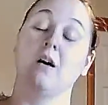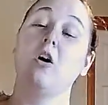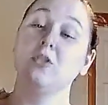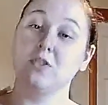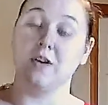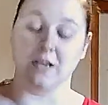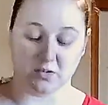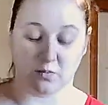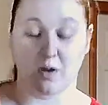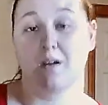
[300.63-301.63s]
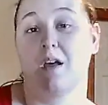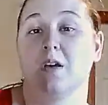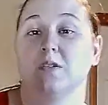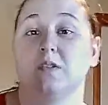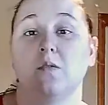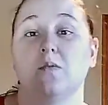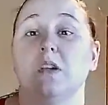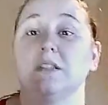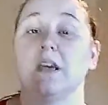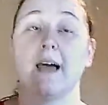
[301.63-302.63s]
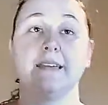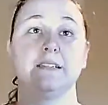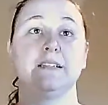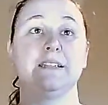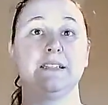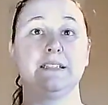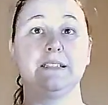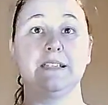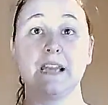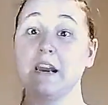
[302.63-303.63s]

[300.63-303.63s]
on to the next one. So this, I did an